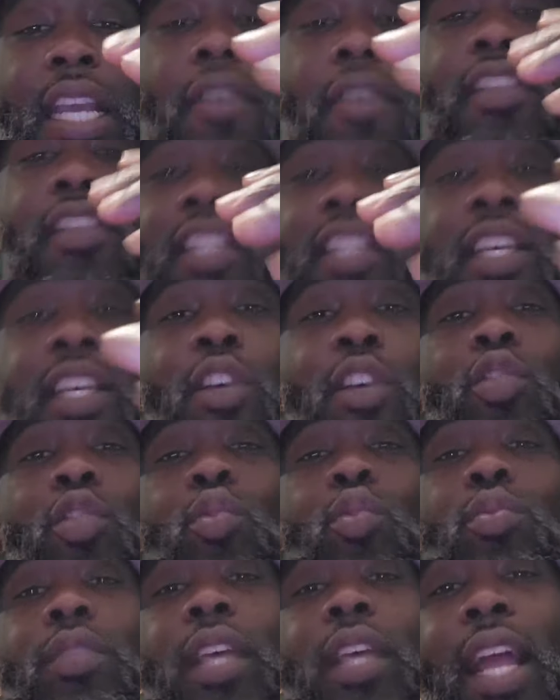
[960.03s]
never tell
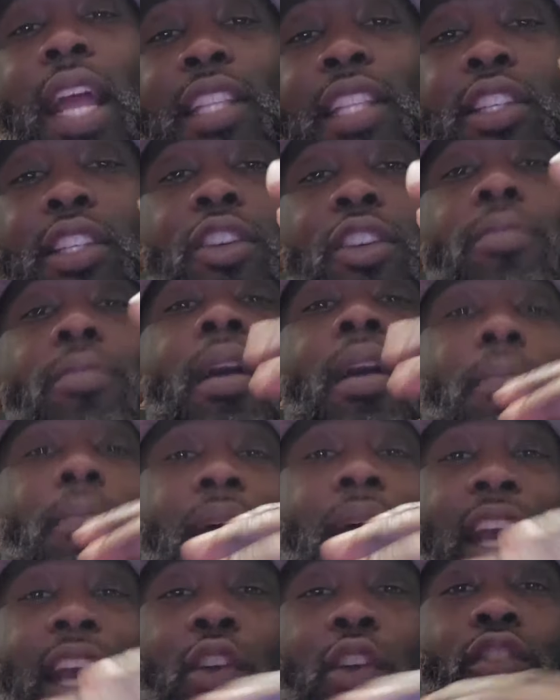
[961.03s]
you that I turned my
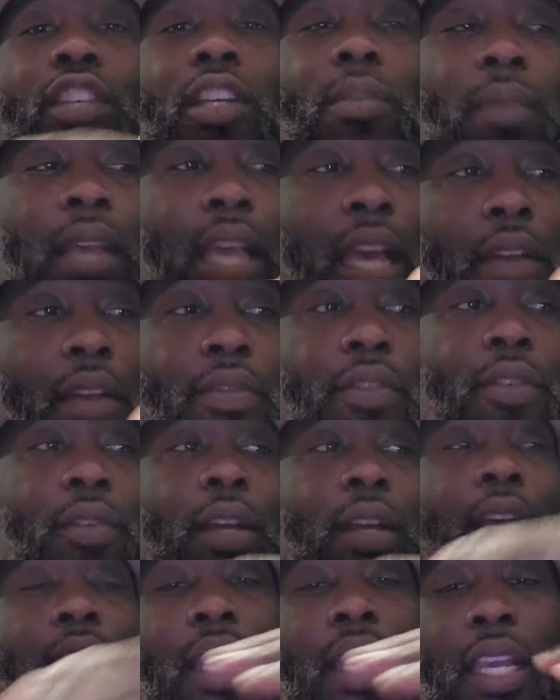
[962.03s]
back on them ever.
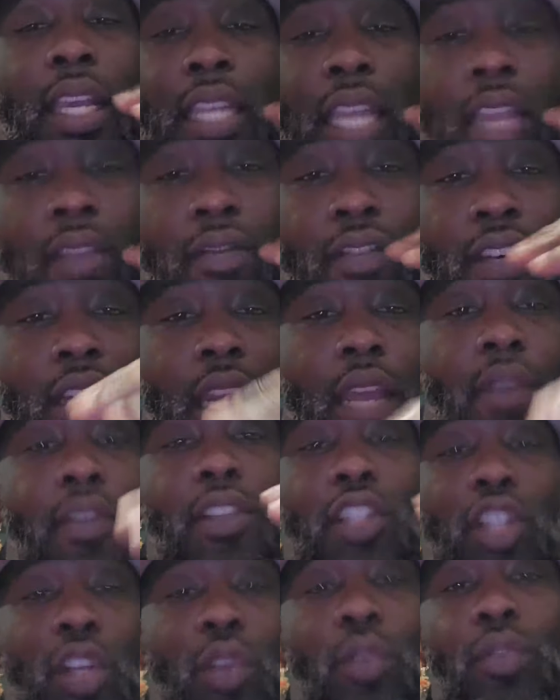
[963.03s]
And they've never
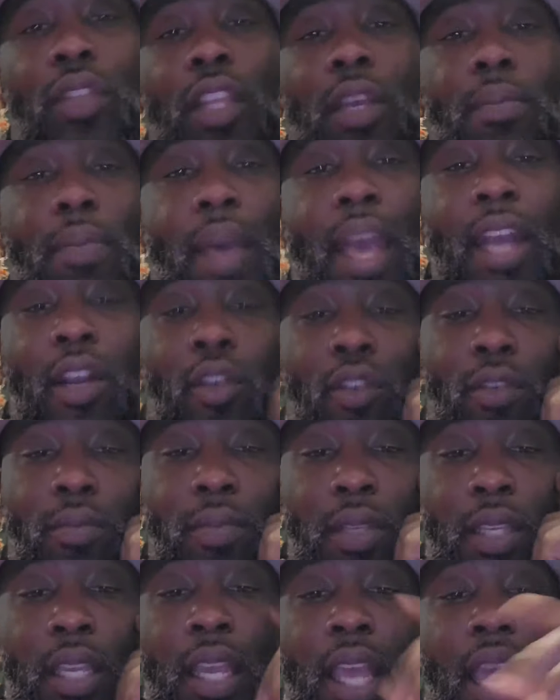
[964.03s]
turned their back on
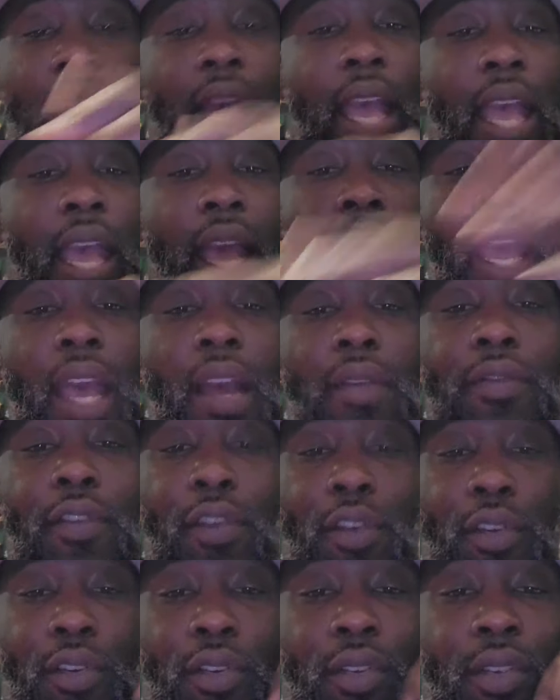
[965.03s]
me.
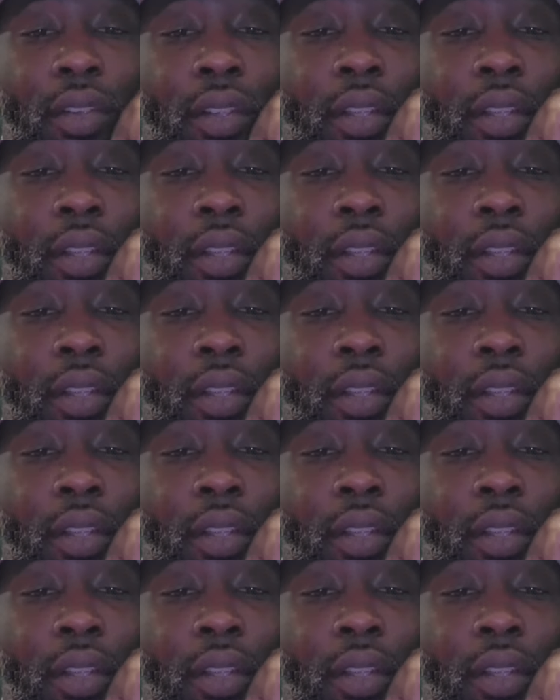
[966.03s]
Ever.